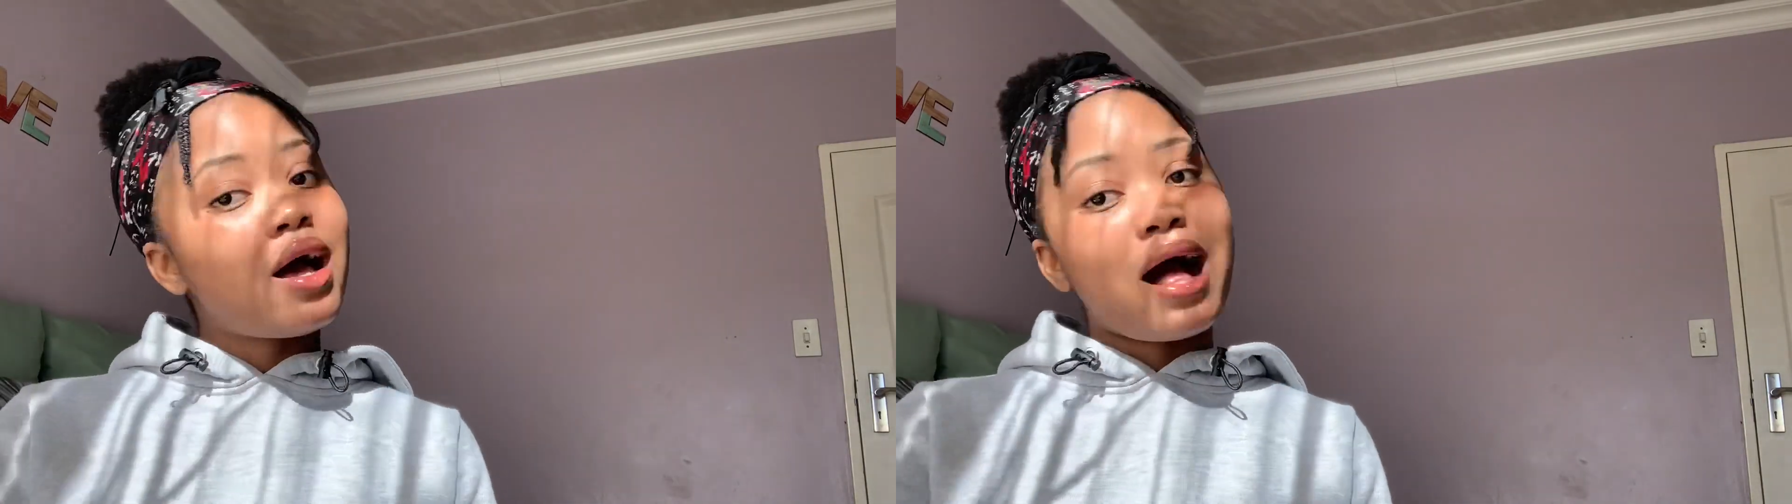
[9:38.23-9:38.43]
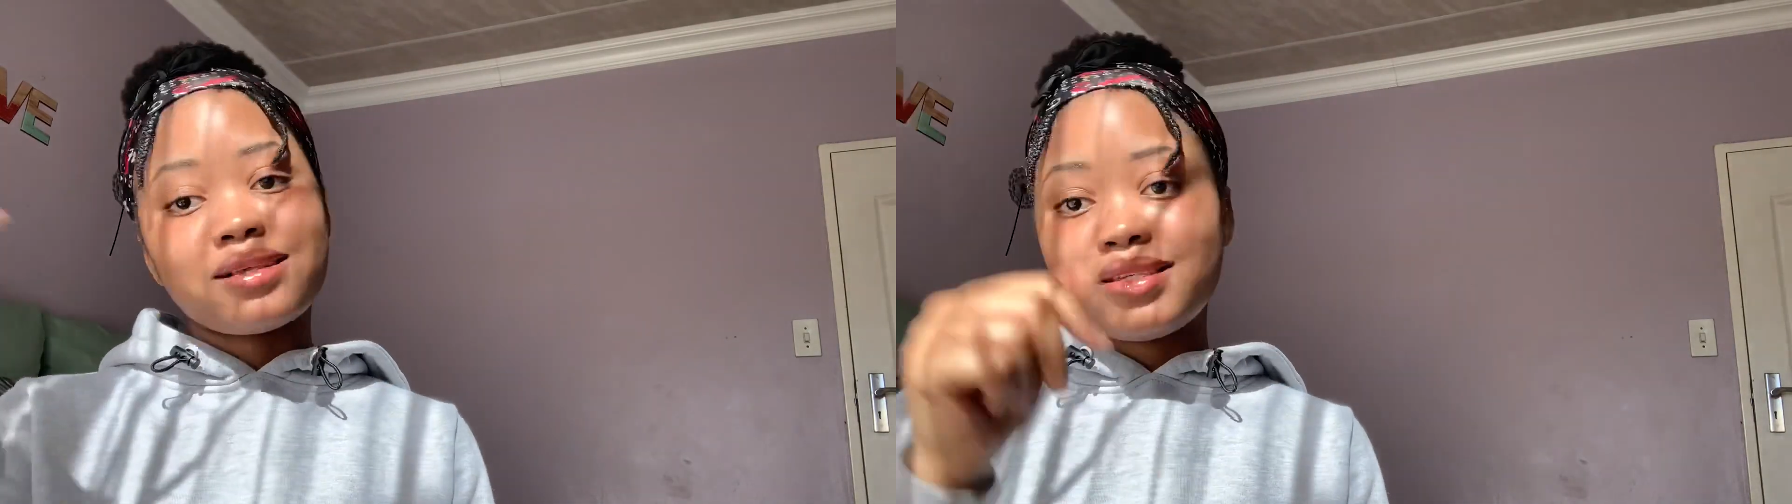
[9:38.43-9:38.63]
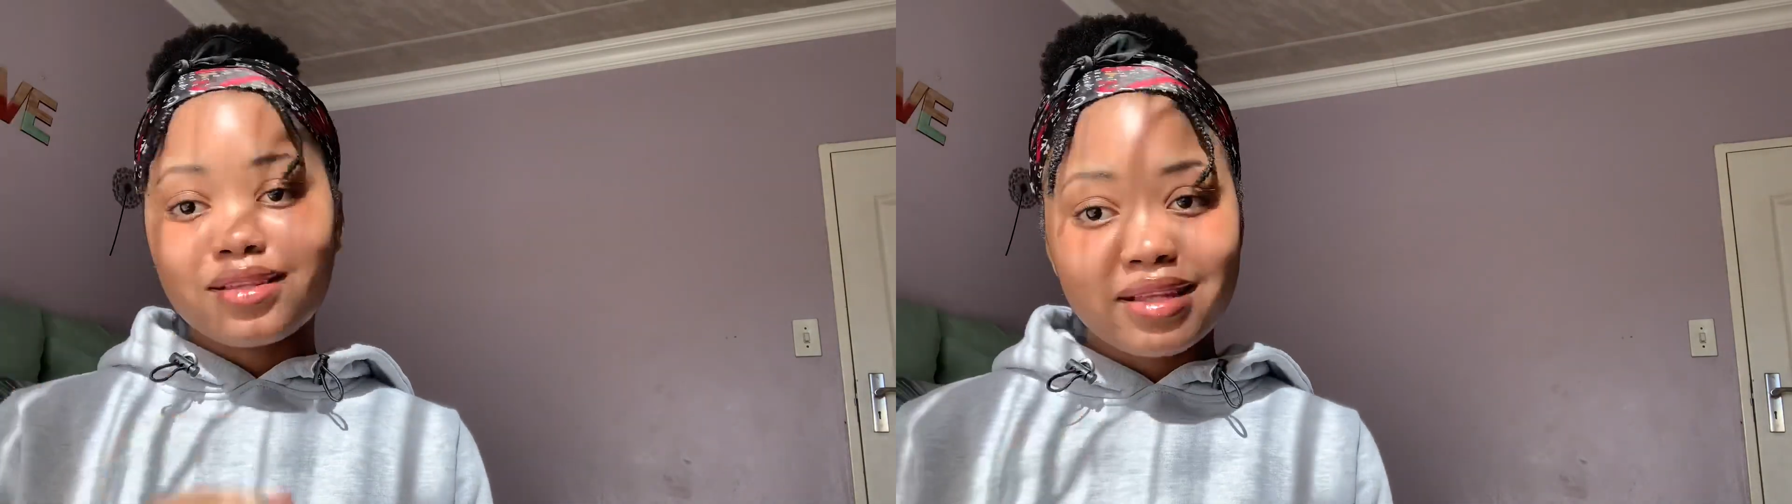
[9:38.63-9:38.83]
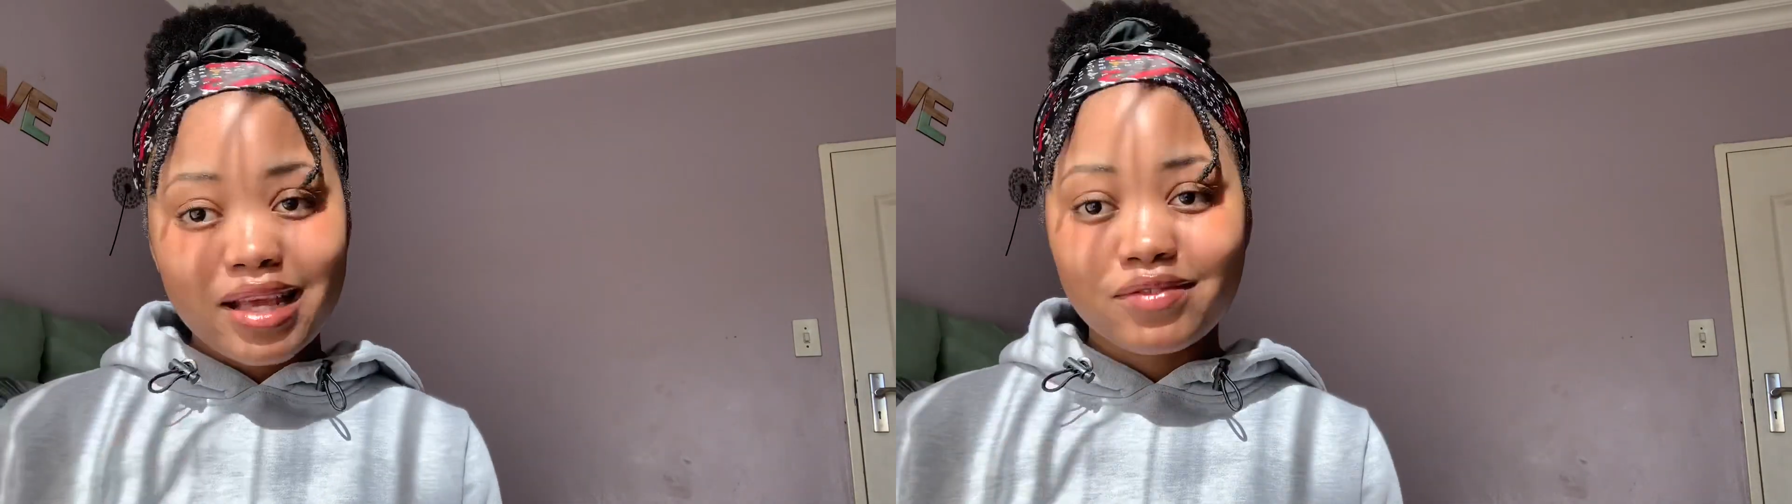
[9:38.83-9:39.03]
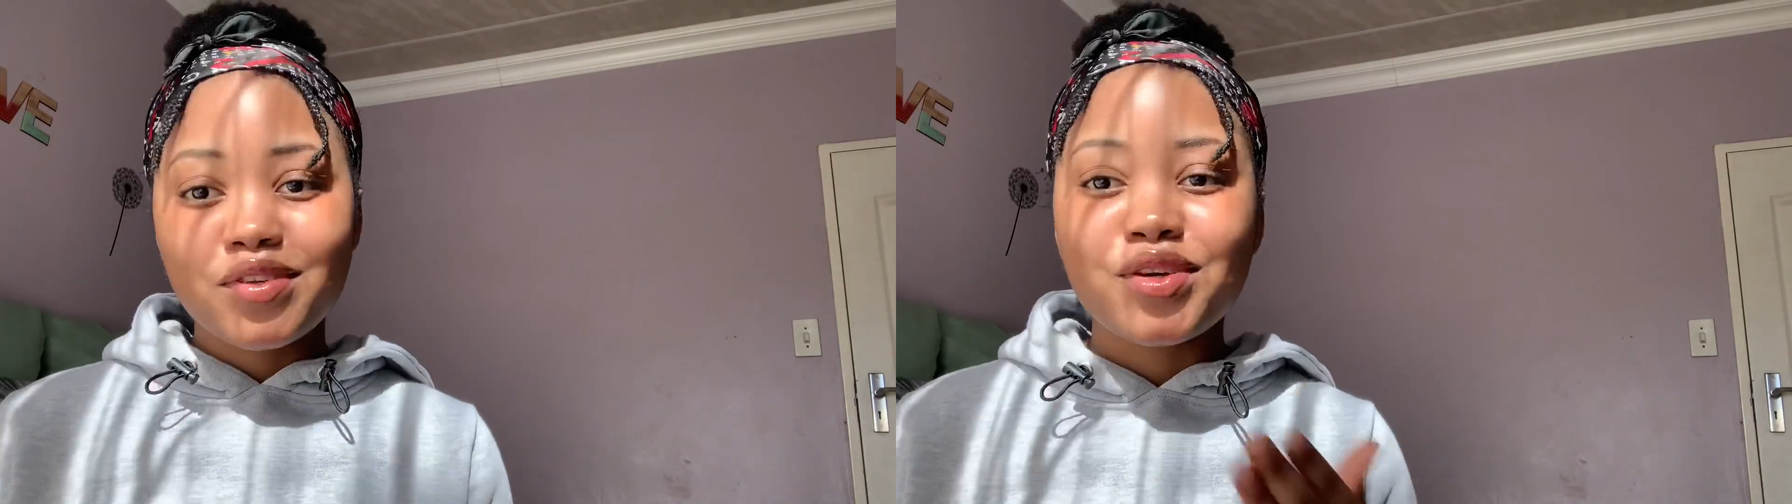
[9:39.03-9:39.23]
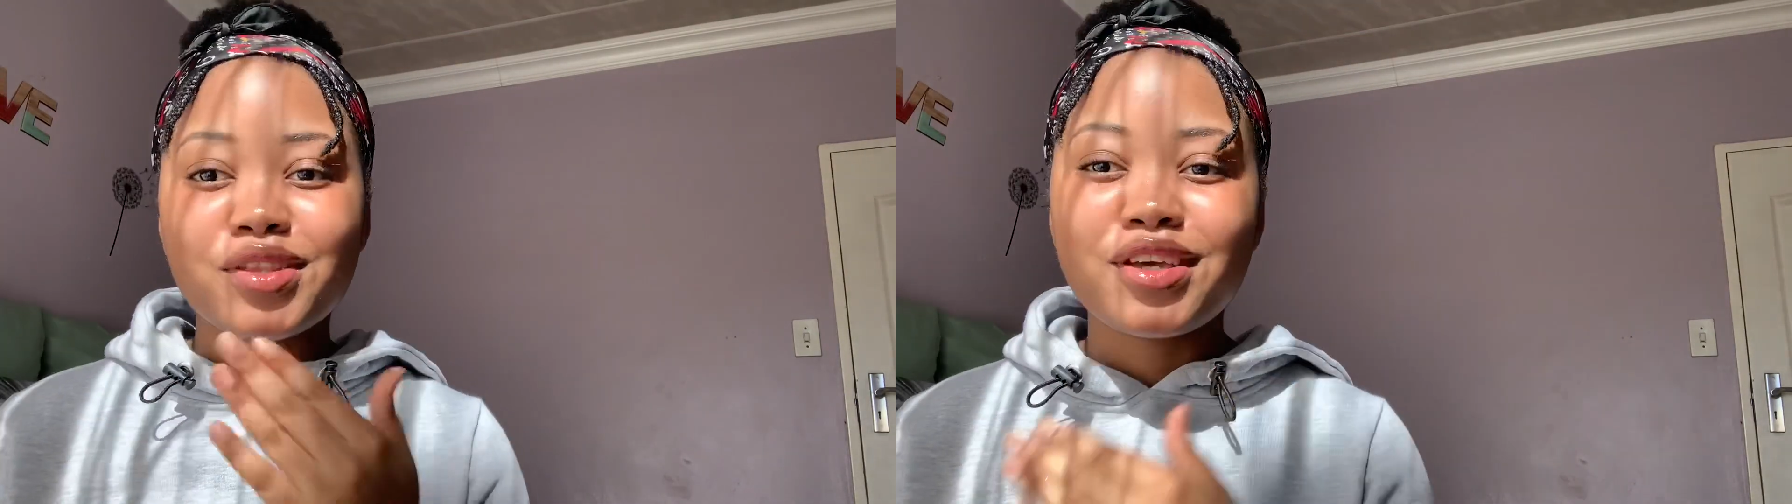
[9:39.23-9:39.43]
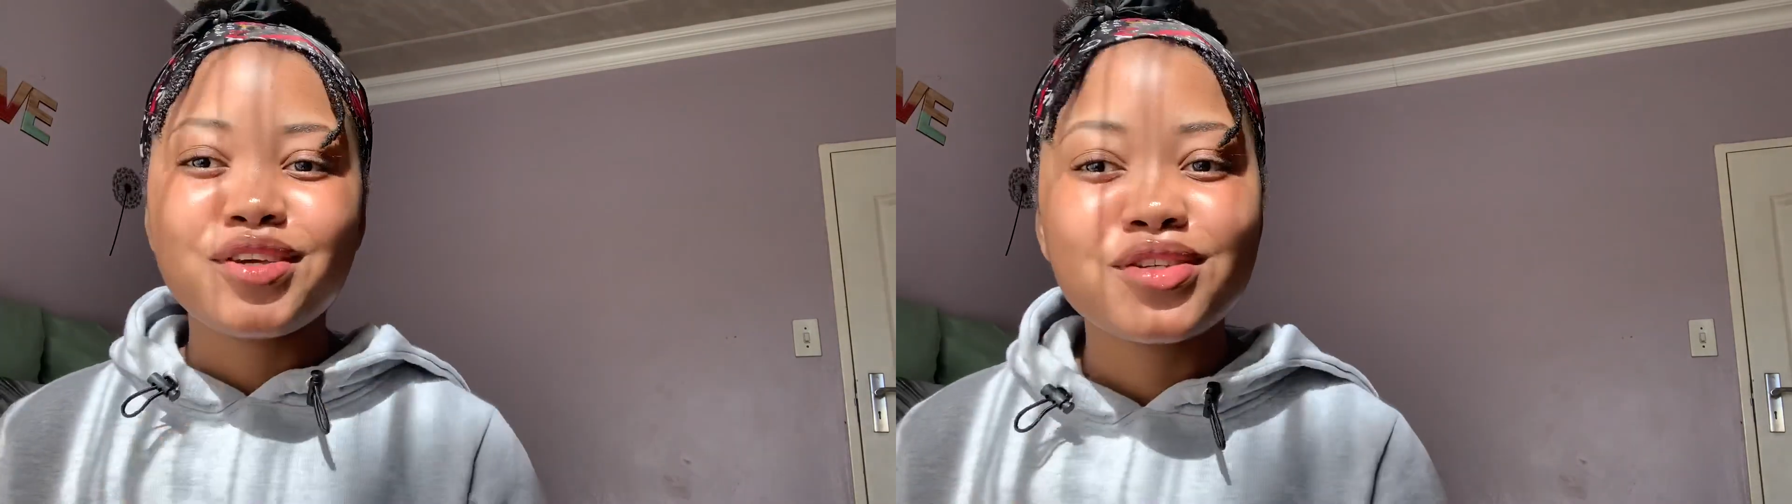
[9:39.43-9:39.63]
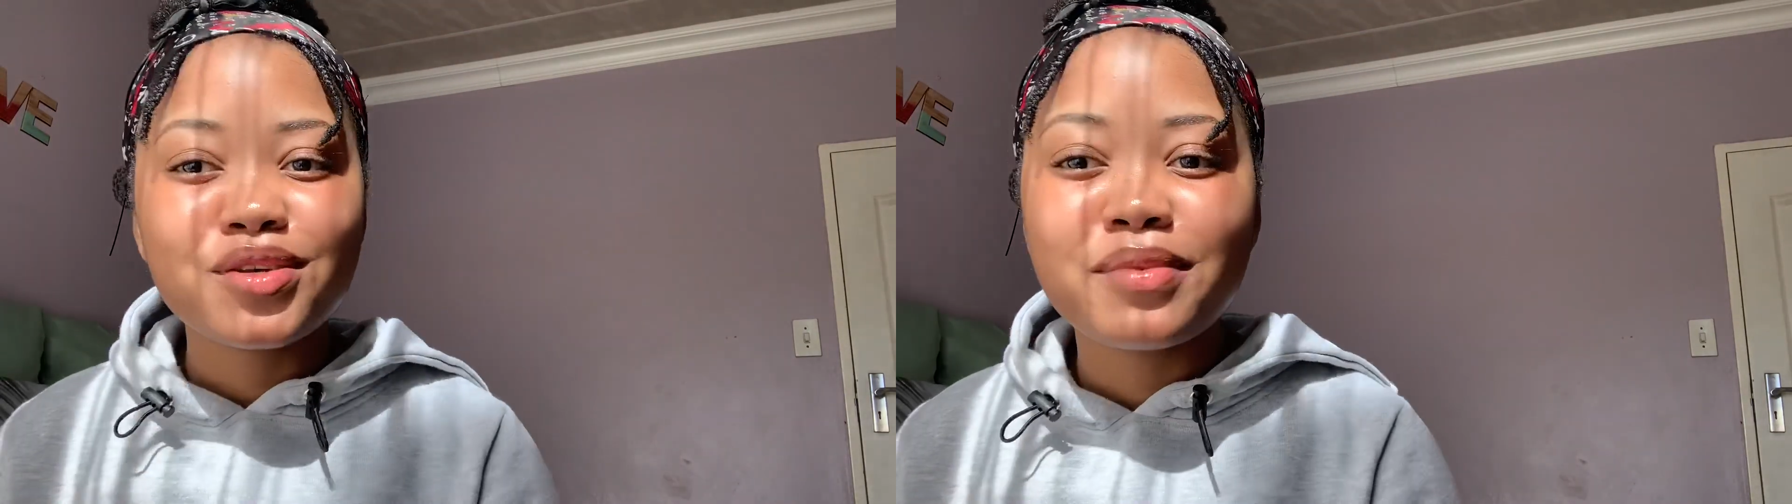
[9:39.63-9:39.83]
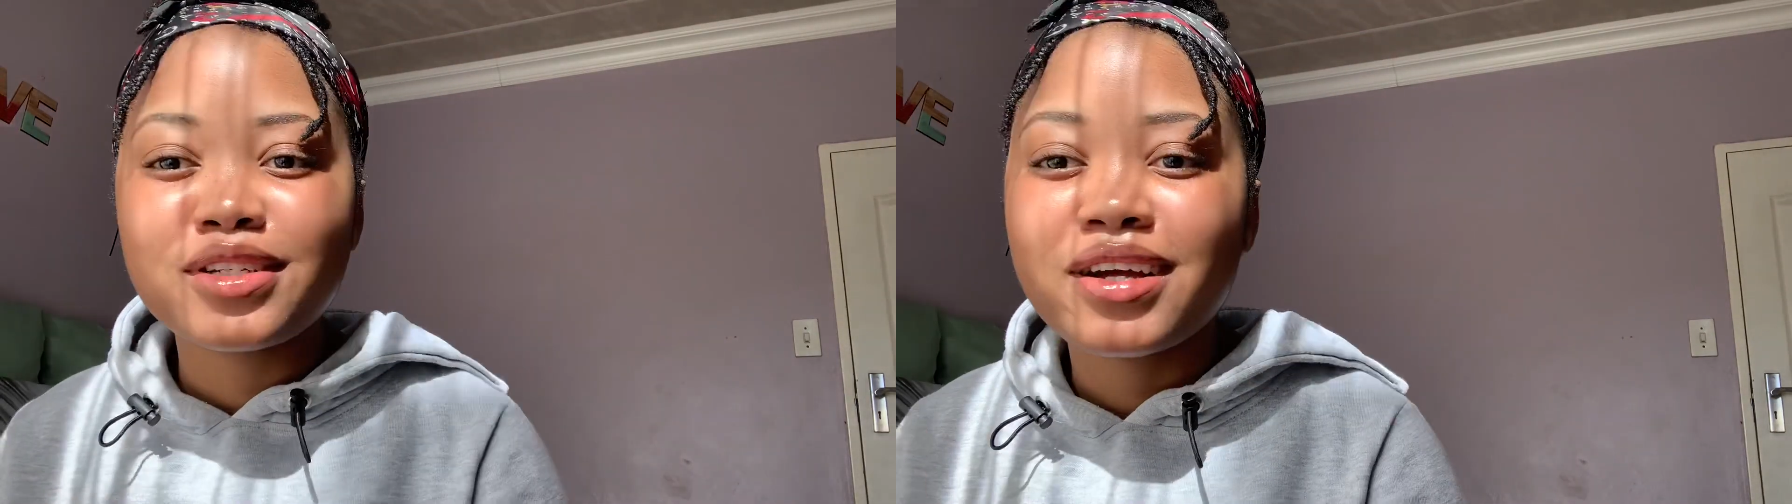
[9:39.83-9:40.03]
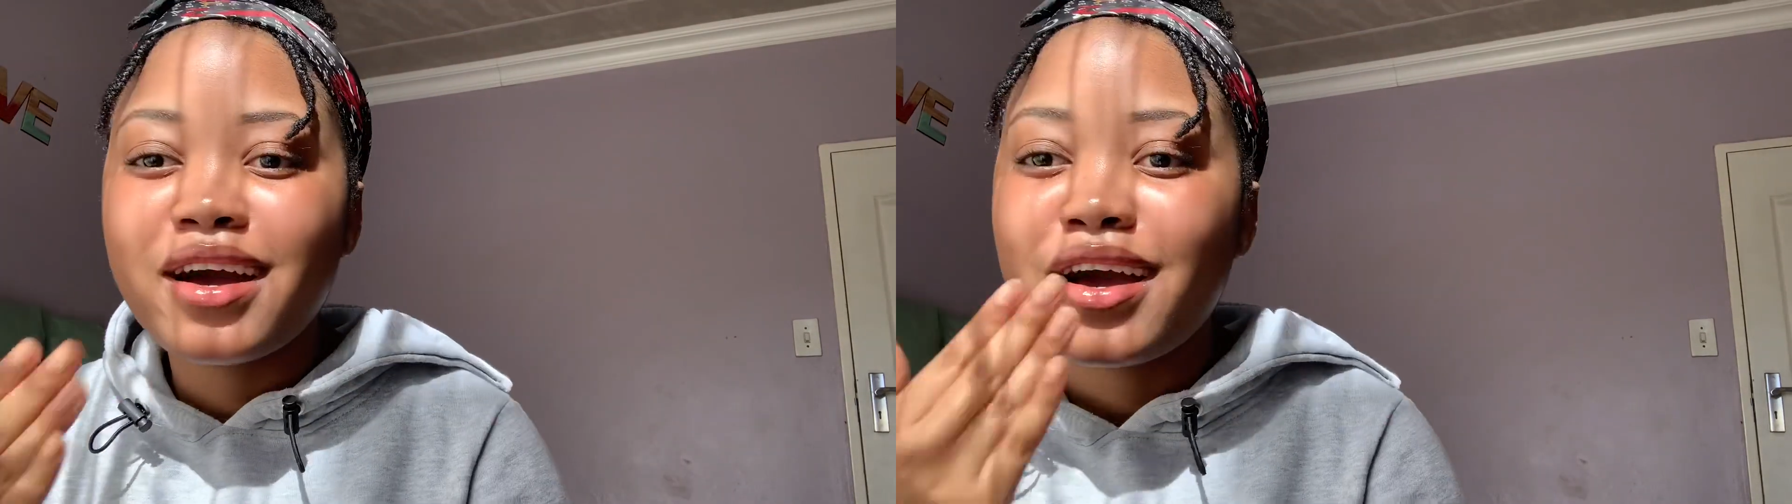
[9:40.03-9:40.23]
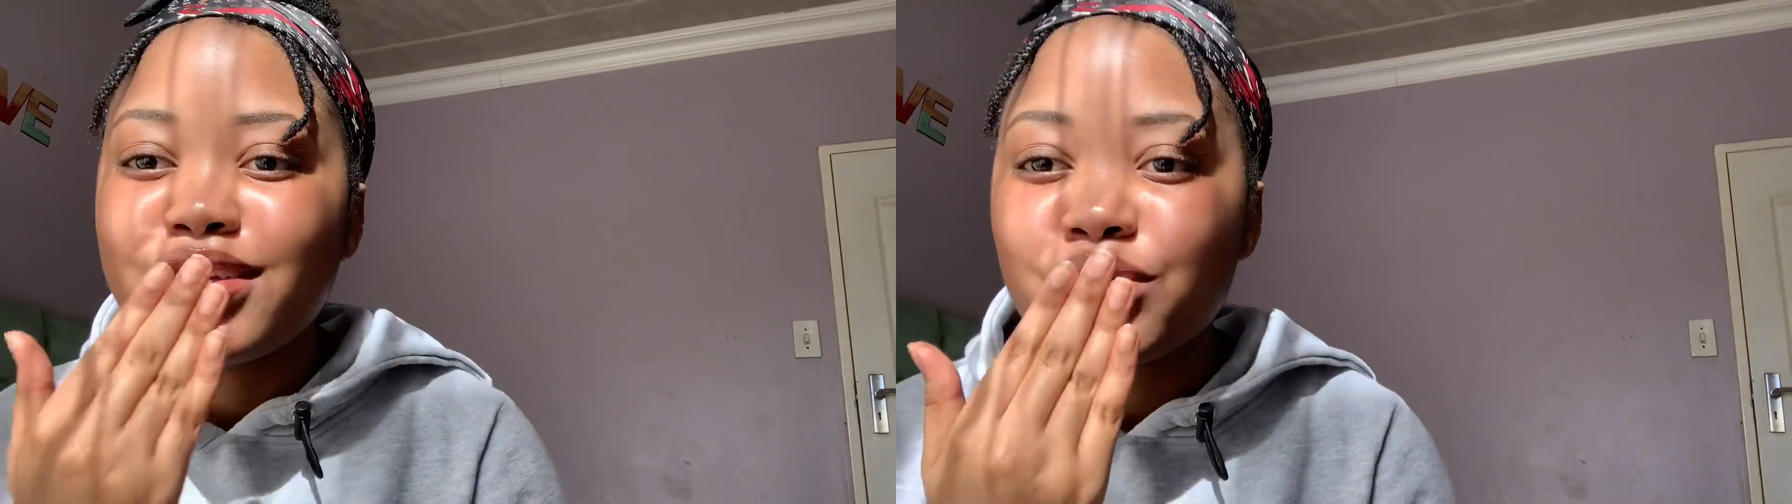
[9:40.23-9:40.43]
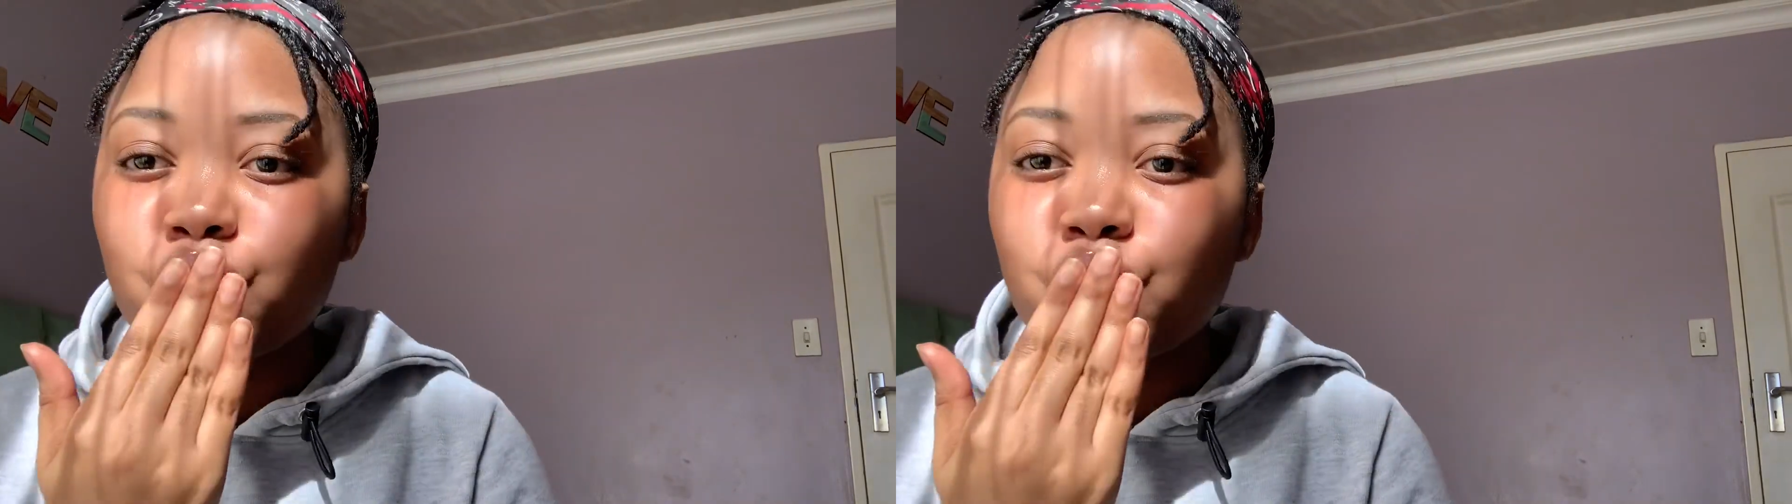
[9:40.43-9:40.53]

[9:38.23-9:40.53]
I'll see you on the next video. Thank you so much, guys.